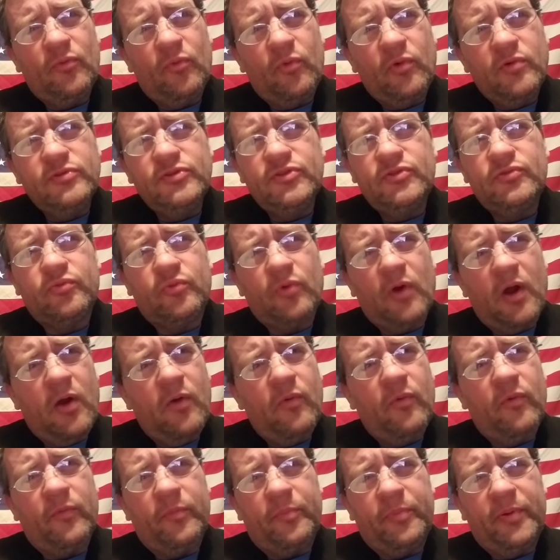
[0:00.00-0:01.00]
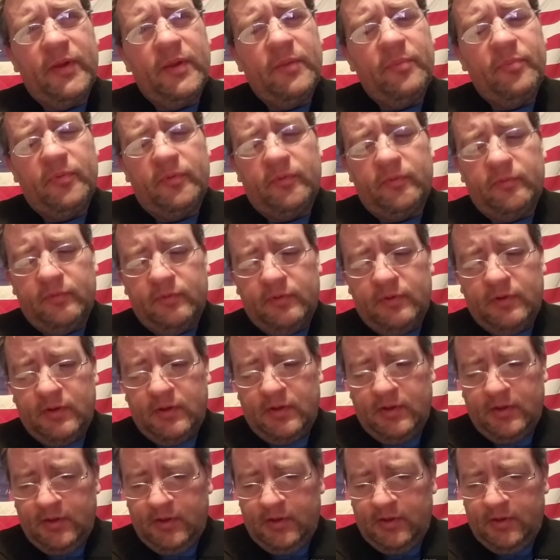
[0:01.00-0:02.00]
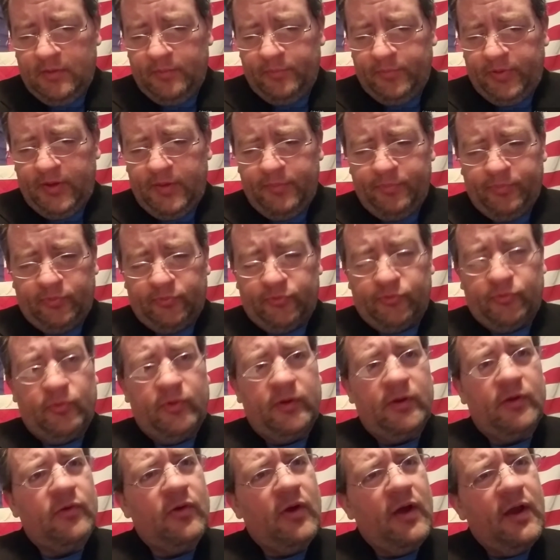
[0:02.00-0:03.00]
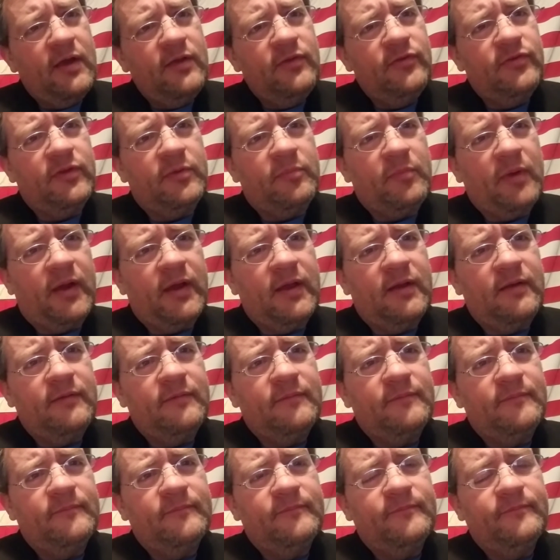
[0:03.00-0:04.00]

What's wrong with people? People's went crazy, man.